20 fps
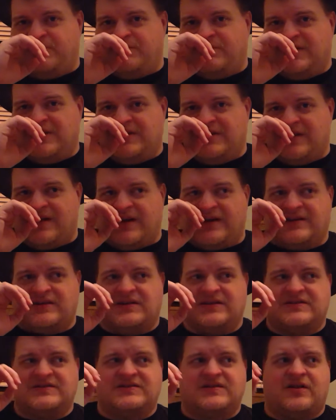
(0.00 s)
mid
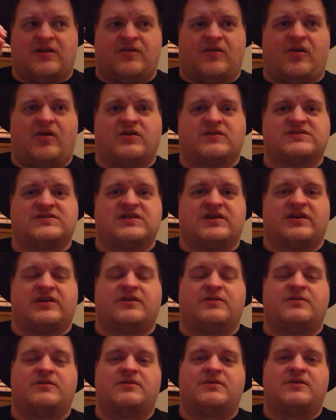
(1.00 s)
90s
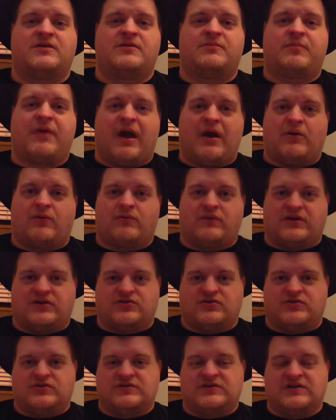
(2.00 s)
alongside Power
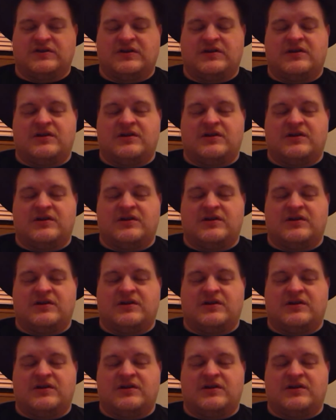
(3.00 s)
Rangers